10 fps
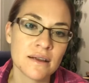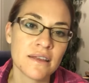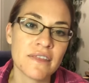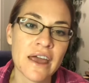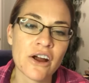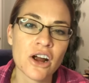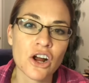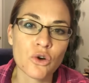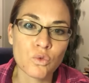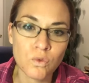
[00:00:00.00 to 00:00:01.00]
They are a
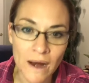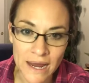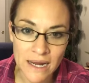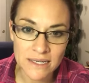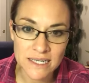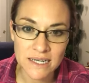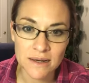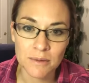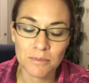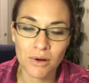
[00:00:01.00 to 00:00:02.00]
great
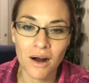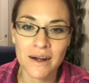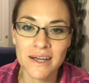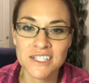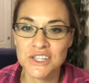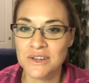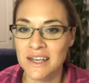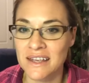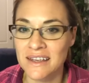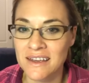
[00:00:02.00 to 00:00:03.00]
product. You
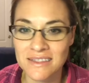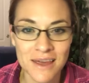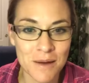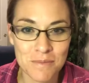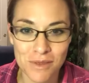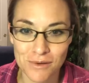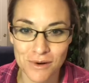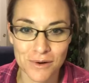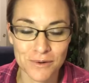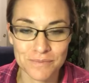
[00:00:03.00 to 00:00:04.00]
can get them
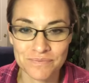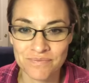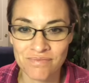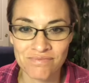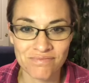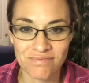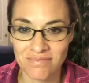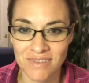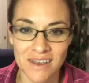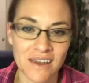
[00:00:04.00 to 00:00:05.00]
through
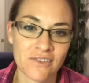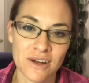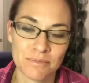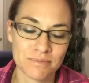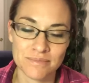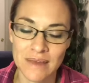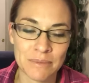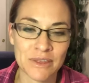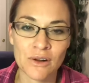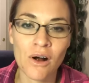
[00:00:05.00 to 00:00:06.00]

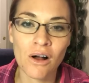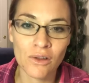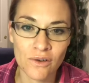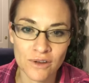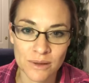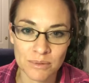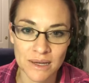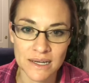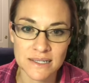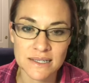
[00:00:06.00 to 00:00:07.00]
they're all over the
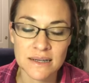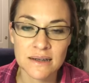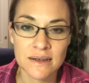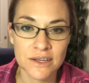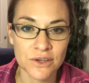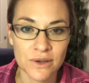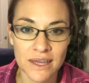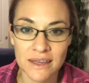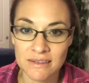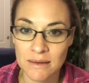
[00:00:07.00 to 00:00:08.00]
place. You
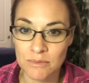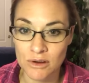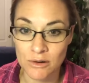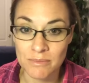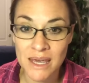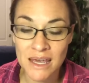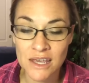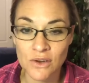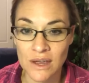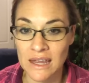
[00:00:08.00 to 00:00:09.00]
can get them through
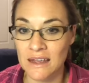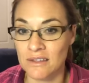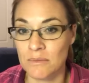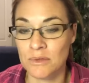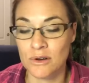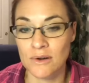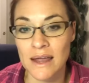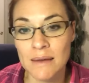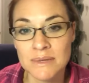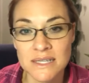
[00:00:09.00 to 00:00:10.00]
me. You can get them through
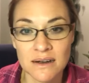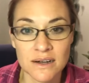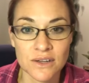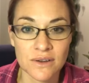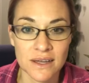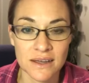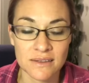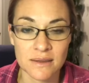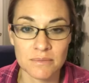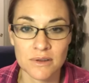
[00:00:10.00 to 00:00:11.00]
Amazon. You can
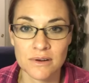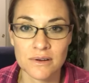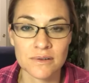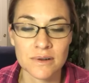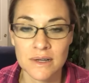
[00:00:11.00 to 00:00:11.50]
get them through